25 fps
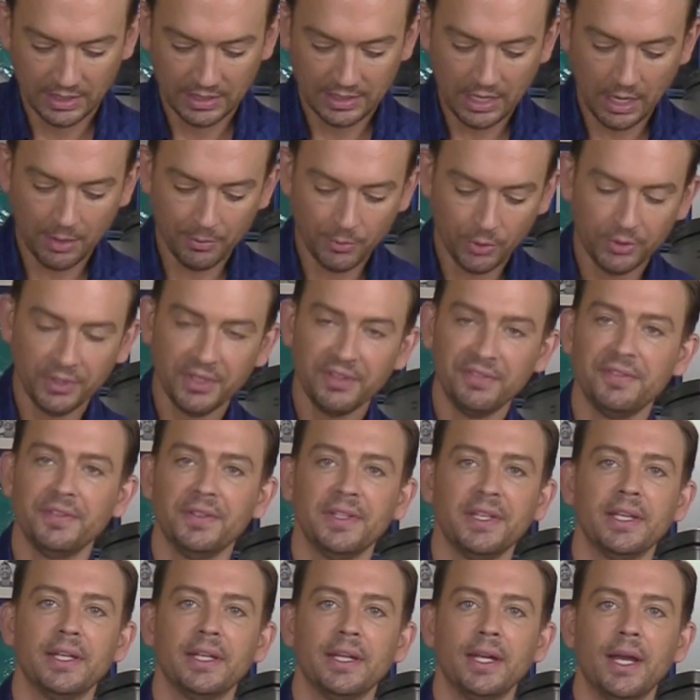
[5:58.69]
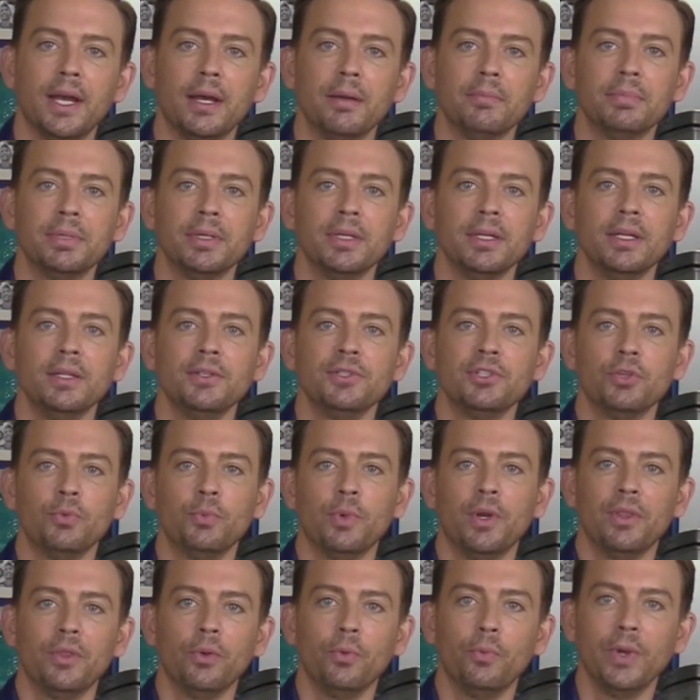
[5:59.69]
Now I'm only filling it up to
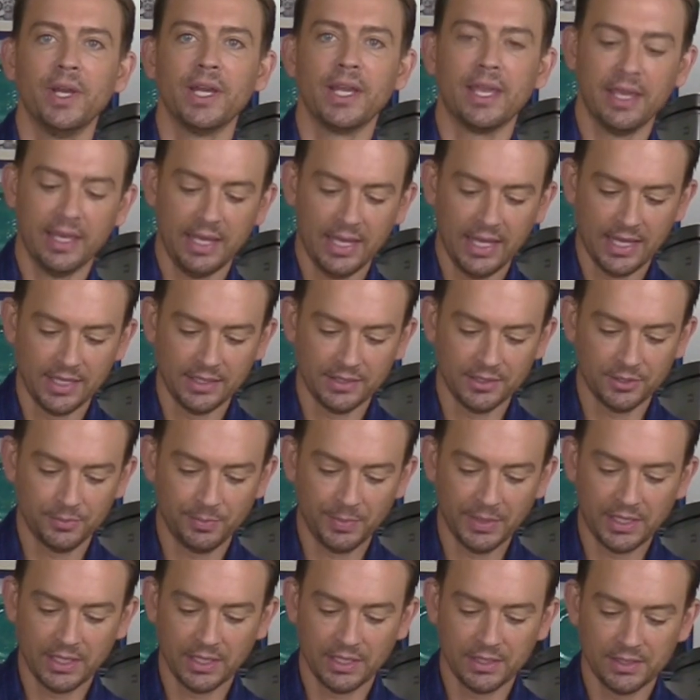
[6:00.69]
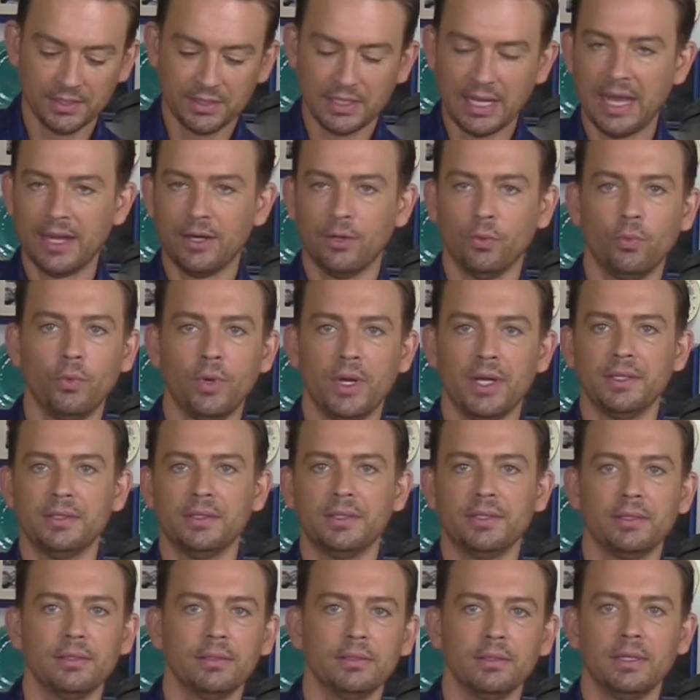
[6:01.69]
where the wick ends because I don't
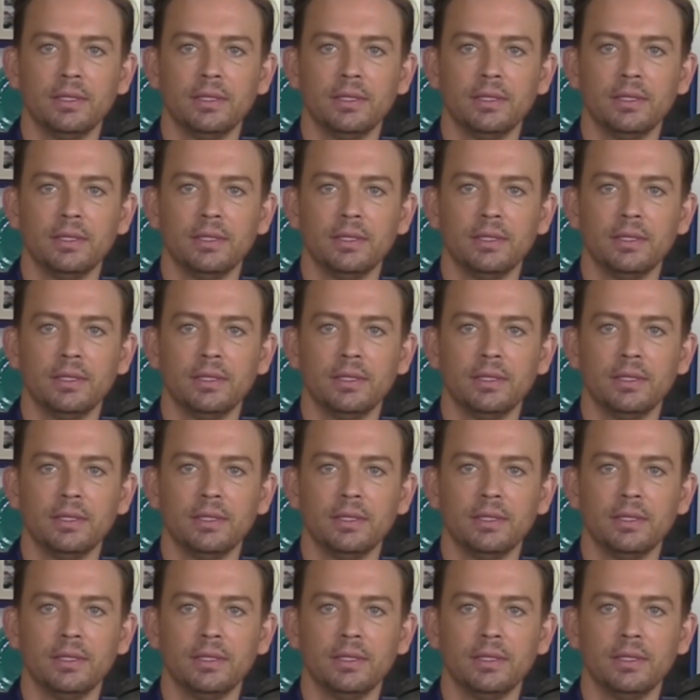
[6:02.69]
want